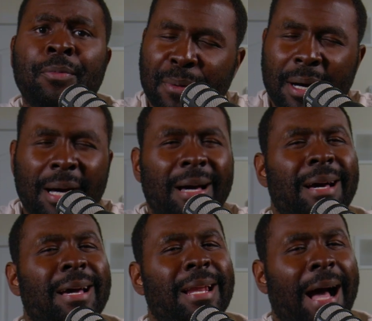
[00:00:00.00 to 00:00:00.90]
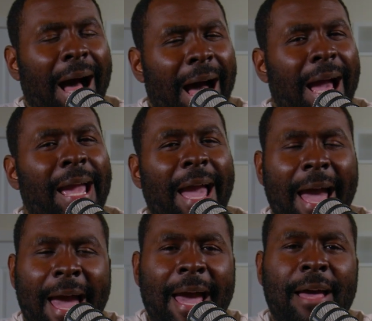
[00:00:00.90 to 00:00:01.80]
But I
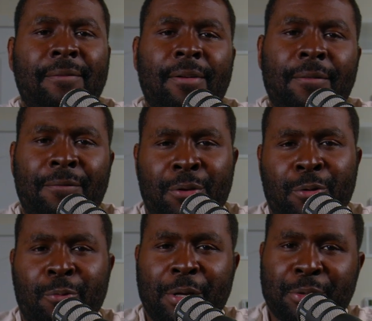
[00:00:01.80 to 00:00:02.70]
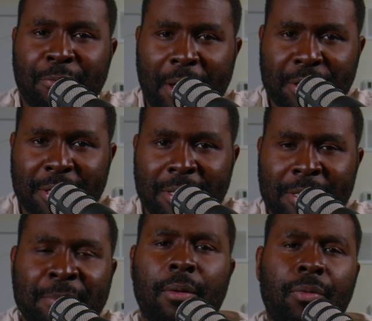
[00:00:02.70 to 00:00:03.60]
have a few reservations.